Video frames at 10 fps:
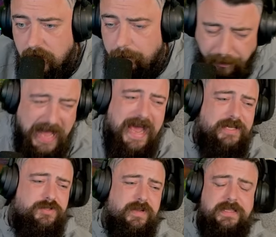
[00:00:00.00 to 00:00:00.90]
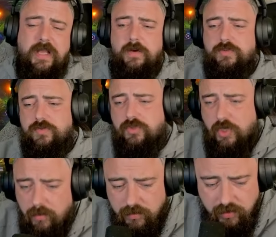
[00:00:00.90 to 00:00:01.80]

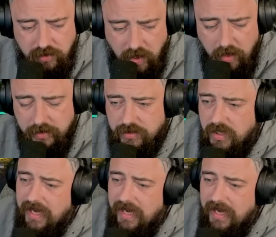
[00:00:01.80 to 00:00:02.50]
$3,200.